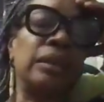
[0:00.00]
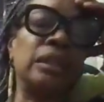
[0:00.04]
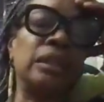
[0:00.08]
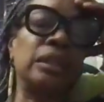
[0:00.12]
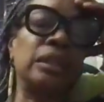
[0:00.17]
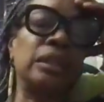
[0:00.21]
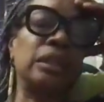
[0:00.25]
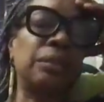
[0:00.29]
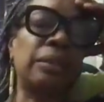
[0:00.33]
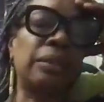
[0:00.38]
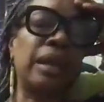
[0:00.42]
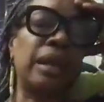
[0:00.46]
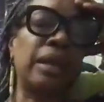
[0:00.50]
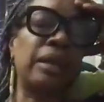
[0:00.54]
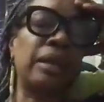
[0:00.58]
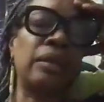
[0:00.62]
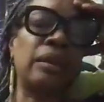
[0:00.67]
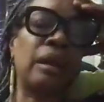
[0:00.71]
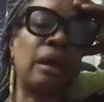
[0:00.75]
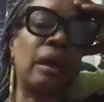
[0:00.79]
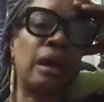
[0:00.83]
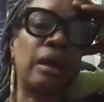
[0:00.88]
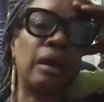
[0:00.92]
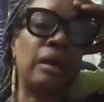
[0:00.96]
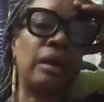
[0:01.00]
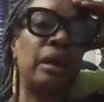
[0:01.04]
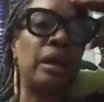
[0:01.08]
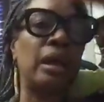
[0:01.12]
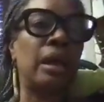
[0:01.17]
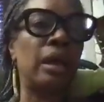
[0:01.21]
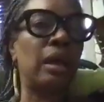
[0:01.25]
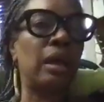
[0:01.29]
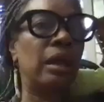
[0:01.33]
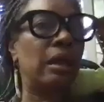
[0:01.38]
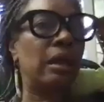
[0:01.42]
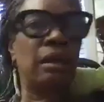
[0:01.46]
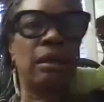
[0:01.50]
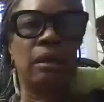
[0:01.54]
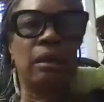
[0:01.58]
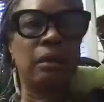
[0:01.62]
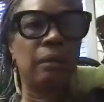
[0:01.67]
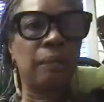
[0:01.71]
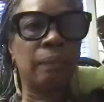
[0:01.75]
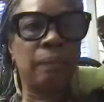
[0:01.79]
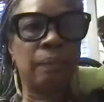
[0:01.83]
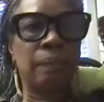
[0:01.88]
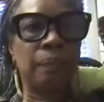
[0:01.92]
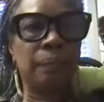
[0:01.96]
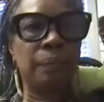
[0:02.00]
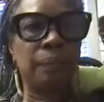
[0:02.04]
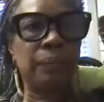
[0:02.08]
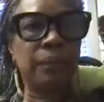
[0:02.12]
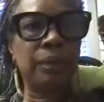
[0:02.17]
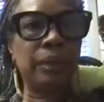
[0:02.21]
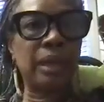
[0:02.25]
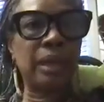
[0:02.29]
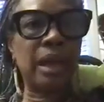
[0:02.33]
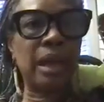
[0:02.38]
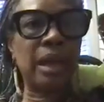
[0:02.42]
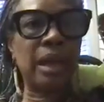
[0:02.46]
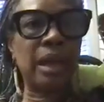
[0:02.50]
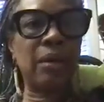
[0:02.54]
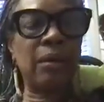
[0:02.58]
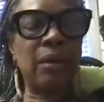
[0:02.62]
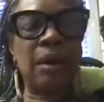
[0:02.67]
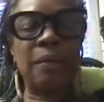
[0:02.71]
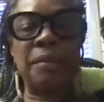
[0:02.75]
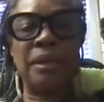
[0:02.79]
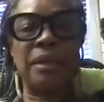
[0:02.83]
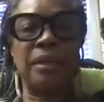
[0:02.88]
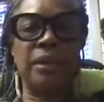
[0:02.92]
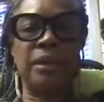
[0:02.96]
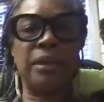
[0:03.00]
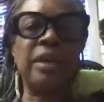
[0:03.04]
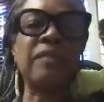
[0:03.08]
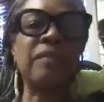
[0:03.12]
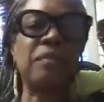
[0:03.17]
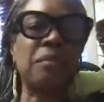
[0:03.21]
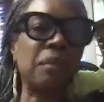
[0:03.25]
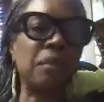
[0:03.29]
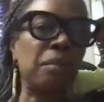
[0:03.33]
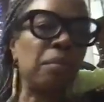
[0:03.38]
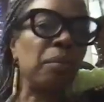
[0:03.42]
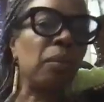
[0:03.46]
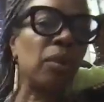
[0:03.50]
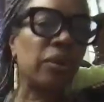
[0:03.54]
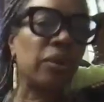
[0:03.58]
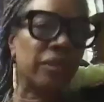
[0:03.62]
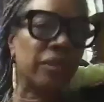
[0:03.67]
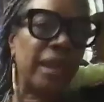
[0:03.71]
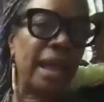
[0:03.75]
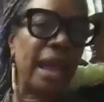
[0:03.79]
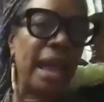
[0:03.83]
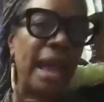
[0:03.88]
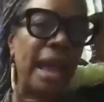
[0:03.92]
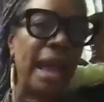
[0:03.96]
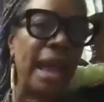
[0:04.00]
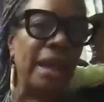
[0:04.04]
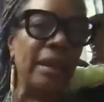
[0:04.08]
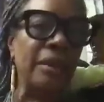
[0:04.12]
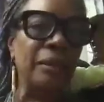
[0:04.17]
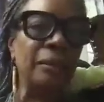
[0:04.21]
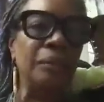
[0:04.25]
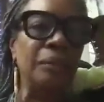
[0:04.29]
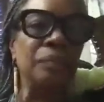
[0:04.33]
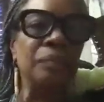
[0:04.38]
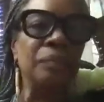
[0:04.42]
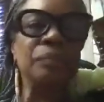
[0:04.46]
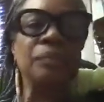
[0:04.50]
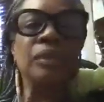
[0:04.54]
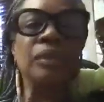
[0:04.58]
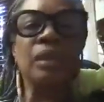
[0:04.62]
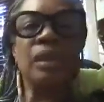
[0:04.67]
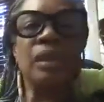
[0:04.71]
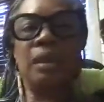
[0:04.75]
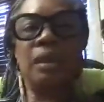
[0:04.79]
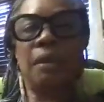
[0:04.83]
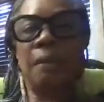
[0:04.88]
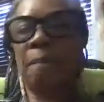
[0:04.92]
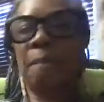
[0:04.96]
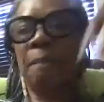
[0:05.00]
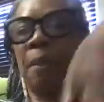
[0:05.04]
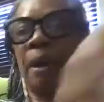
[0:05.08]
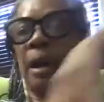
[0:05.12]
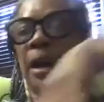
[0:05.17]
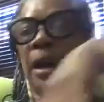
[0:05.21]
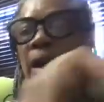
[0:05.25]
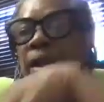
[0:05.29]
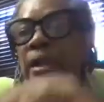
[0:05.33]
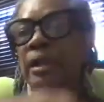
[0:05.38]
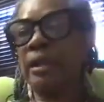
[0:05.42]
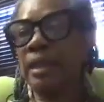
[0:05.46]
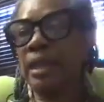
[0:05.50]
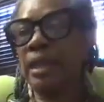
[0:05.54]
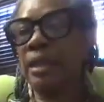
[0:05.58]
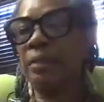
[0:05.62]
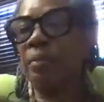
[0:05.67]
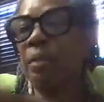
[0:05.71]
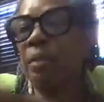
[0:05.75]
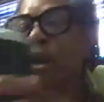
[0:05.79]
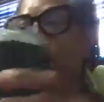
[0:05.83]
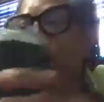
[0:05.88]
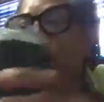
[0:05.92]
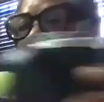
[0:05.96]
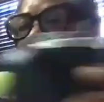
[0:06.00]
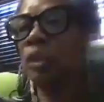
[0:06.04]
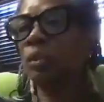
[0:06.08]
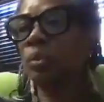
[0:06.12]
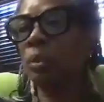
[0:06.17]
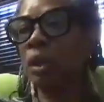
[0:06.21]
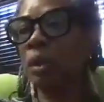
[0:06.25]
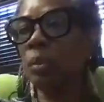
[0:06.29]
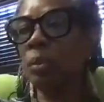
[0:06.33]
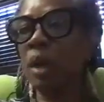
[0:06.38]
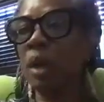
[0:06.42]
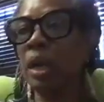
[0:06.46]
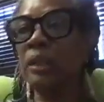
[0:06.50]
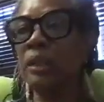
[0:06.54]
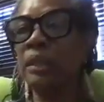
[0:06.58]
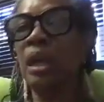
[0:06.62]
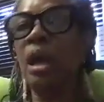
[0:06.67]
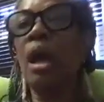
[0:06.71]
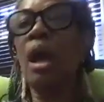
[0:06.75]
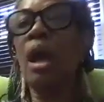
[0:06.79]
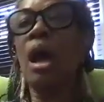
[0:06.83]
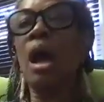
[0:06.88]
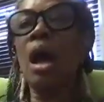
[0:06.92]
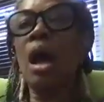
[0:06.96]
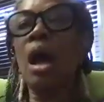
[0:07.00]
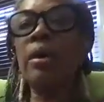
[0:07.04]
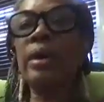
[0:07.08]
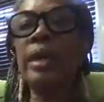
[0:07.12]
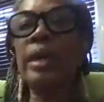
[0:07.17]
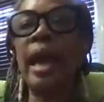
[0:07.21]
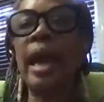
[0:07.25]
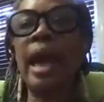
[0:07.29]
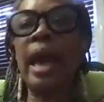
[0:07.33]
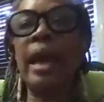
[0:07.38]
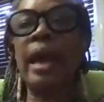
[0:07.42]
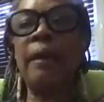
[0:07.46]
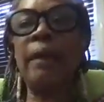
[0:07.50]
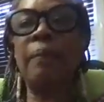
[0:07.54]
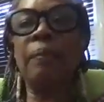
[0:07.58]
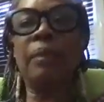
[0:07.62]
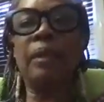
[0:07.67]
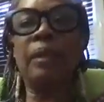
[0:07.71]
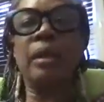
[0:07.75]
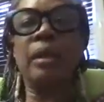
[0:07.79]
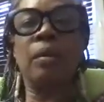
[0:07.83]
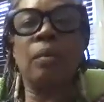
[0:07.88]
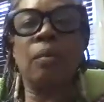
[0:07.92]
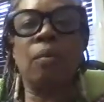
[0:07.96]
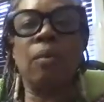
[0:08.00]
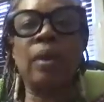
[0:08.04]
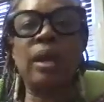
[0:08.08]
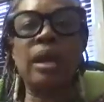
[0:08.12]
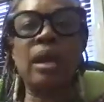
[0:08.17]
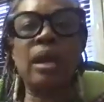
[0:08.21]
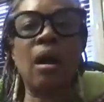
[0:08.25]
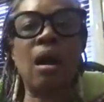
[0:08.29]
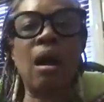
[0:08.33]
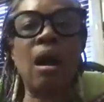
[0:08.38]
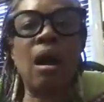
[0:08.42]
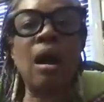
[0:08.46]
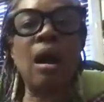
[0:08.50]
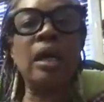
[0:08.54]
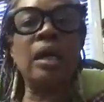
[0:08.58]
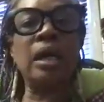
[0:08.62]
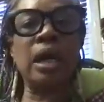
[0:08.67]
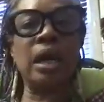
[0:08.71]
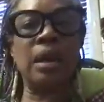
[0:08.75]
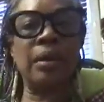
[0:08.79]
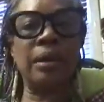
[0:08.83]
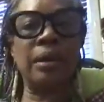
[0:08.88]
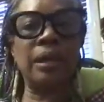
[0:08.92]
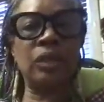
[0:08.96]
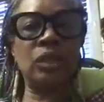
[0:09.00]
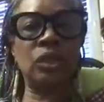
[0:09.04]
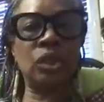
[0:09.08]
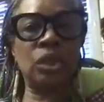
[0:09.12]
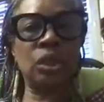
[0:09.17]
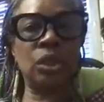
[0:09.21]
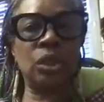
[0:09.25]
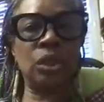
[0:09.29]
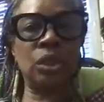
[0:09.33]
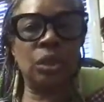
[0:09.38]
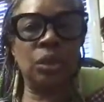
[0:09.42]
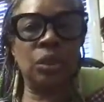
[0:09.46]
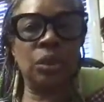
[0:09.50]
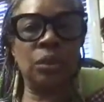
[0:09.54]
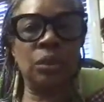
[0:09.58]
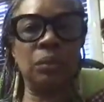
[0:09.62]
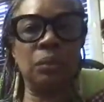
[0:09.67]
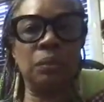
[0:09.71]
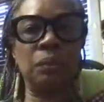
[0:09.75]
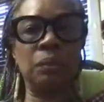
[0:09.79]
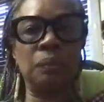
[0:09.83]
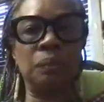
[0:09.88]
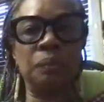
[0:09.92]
this is what I thought. I mean, they're giving me more than that, but it was what it was. Okay, we are going to,